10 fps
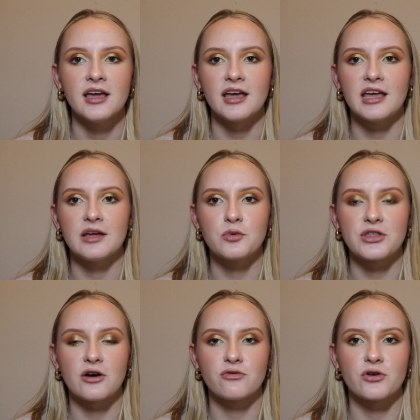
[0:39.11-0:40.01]
and
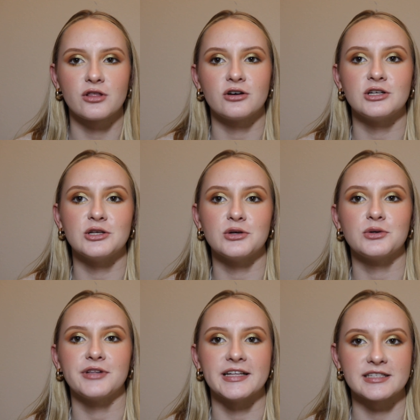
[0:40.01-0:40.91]
without further
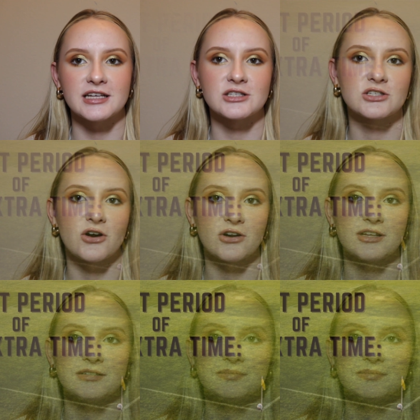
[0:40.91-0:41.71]
ado, let's get started.